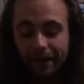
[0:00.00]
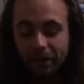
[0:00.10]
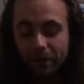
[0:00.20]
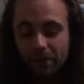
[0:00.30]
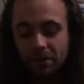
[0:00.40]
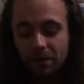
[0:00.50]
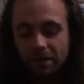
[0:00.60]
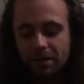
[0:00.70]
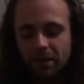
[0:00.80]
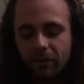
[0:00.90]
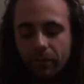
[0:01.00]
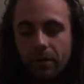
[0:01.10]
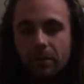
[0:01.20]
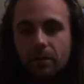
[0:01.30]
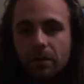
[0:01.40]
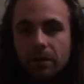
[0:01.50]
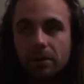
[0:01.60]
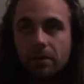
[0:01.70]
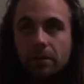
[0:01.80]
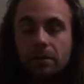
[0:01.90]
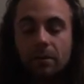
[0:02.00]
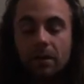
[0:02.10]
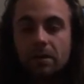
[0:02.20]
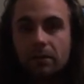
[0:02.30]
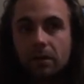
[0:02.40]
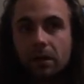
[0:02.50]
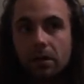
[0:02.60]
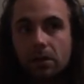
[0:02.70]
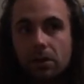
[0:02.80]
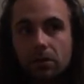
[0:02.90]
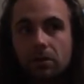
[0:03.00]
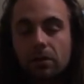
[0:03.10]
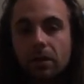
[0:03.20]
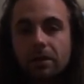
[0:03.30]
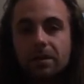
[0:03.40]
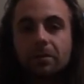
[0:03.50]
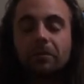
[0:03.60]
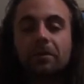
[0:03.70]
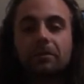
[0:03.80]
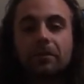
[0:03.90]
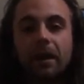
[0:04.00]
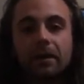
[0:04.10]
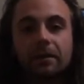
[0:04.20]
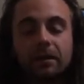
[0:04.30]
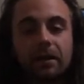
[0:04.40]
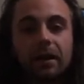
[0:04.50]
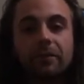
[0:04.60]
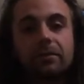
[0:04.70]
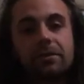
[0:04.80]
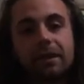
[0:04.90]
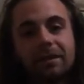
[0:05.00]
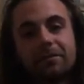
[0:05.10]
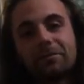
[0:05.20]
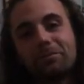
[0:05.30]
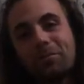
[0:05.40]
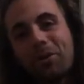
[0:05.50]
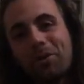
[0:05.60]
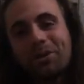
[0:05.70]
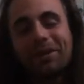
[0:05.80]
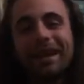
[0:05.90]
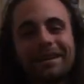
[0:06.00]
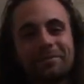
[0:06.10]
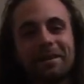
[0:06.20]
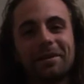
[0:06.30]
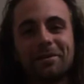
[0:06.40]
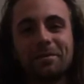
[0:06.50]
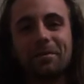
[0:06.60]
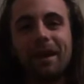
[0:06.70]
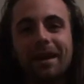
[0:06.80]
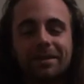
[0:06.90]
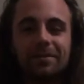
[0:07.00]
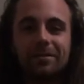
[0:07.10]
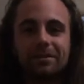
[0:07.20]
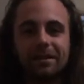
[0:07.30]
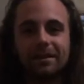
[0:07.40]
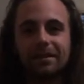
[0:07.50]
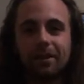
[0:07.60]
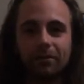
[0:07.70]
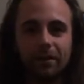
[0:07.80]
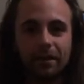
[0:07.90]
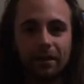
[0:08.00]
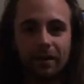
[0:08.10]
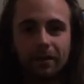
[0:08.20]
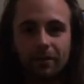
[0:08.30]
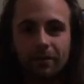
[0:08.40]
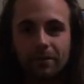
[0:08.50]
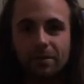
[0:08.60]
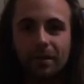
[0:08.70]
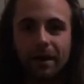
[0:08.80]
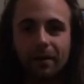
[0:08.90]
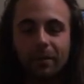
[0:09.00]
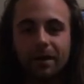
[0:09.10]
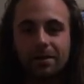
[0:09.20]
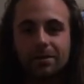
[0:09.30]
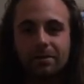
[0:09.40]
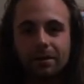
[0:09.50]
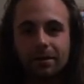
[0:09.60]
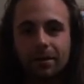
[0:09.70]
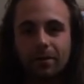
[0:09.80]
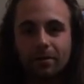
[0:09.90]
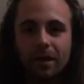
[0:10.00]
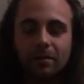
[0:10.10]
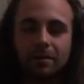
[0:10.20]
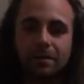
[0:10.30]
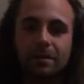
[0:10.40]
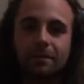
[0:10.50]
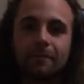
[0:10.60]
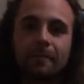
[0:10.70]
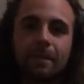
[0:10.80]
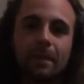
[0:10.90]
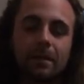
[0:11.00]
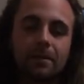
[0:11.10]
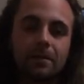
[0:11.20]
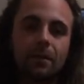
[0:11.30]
Which in itself wouldn't be too much of an issue, except for the fact that I have to send more than that amount back to New Zealand every year to make my student loan payments. So